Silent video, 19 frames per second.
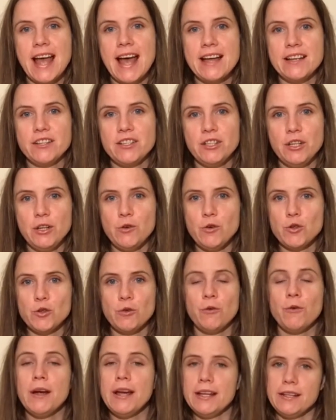as
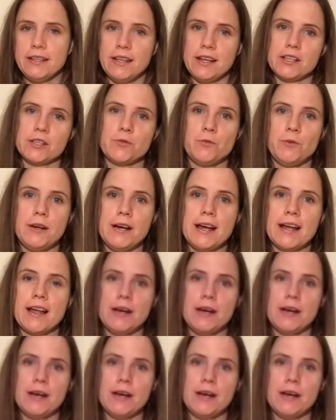usual. It does work.